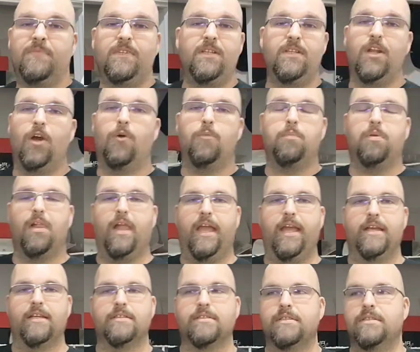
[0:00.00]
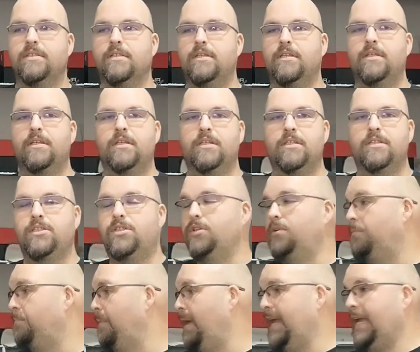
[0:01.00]
No plans
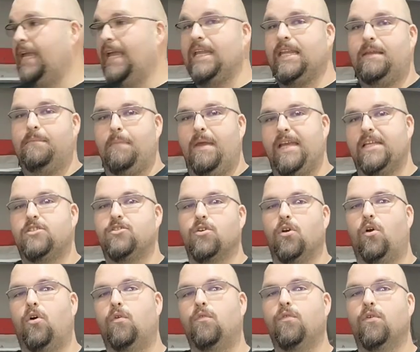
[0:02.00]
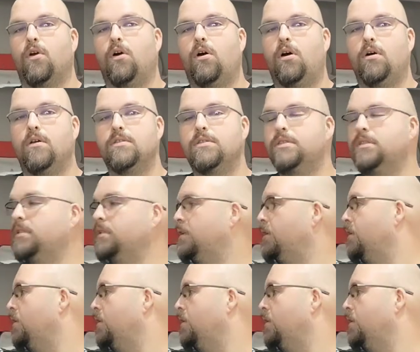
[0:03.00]
to make any major overhauls.